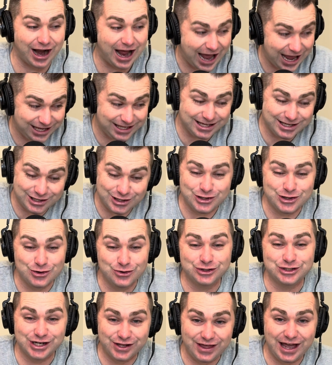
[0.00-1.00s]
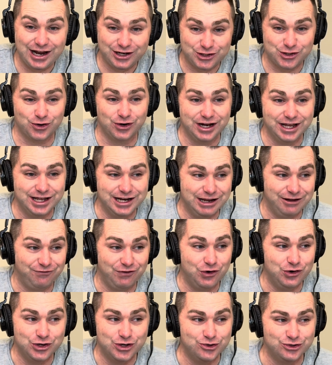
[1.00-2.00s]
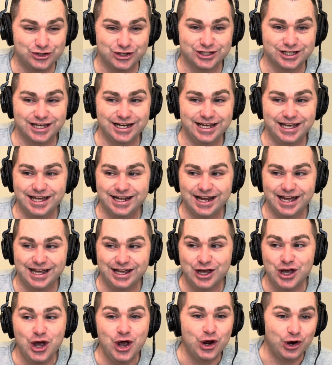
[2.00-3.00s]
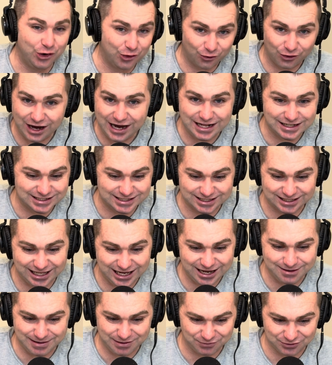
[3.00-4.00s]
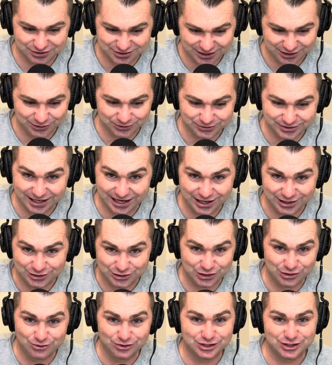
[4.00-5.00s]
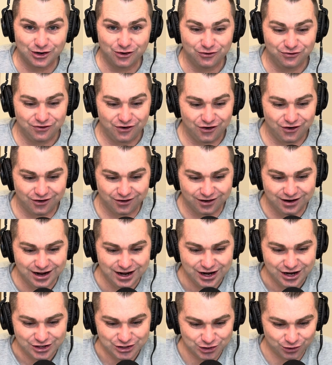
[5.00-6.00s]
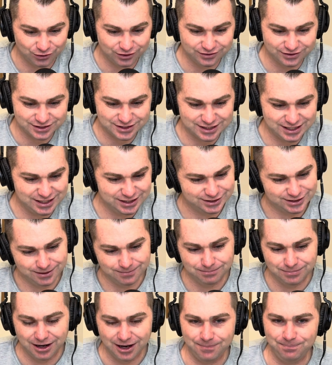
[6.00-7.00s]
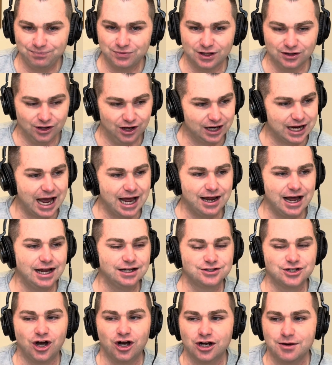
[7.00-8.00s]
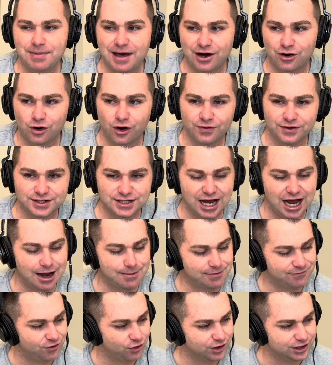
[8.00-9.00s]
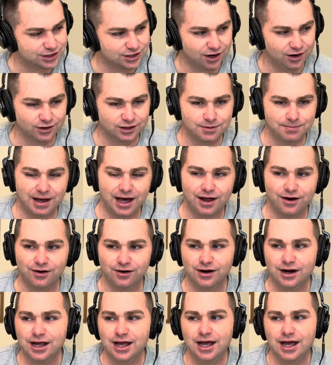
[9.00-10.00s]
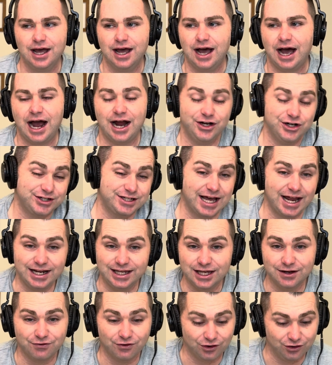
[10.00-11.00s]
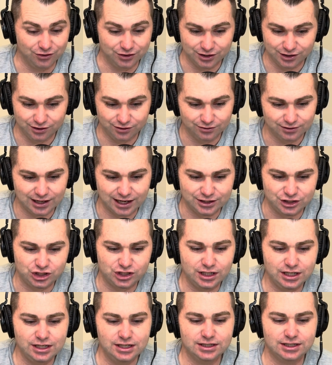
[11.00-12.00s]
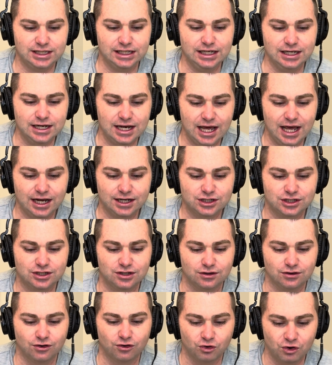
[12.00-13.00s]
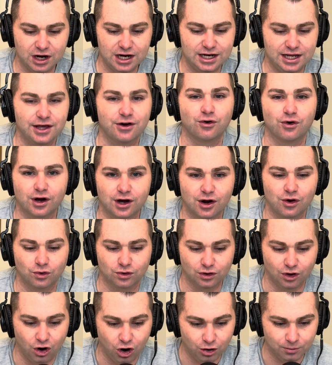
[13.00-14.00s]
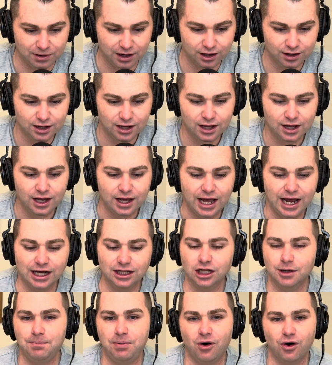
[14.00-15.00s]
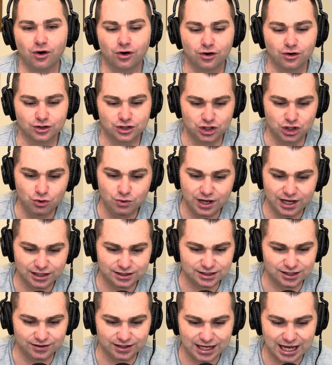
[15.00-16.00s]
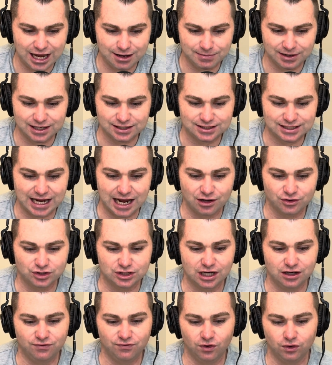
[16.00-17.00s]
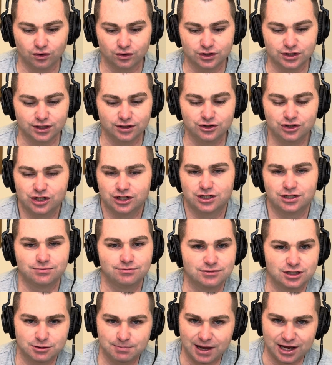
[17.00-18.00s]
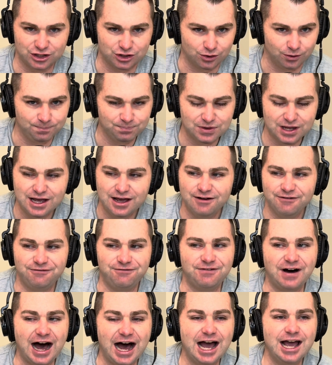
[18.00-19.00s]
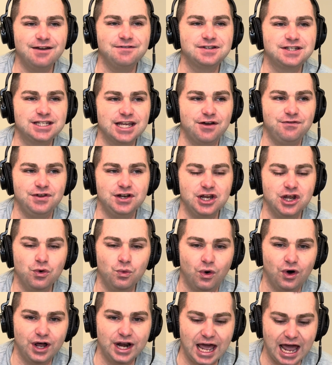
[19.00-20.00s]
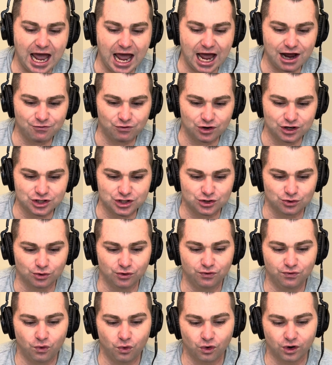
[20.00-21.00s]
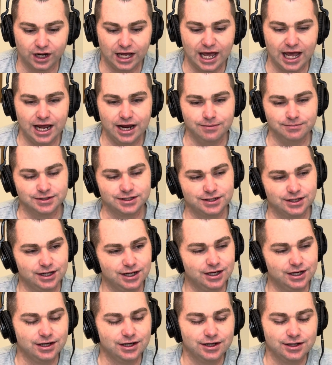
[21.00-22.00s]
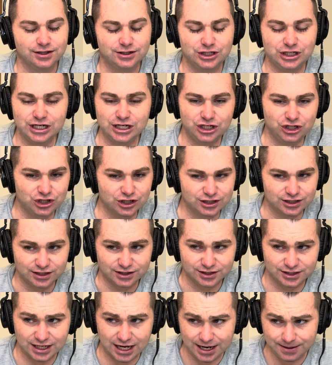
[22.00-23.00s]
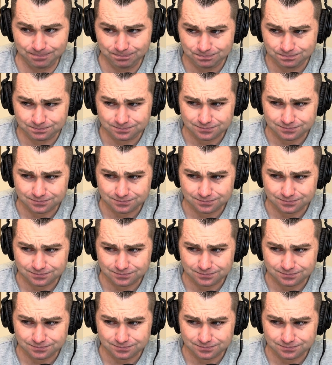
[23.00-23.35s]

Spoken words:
I can get used to that trend if OU's just going to hit a grand slam every single day. 2 so far during the season. But look, I talk about her all the time. I've already talked about her. I just got to give her due. Like, she's the next great hitter in Oklahoma. Ella Parker, 2 hits in the game against Cal State Fullerton. Just special. 571 average through 4 games. She's just insane.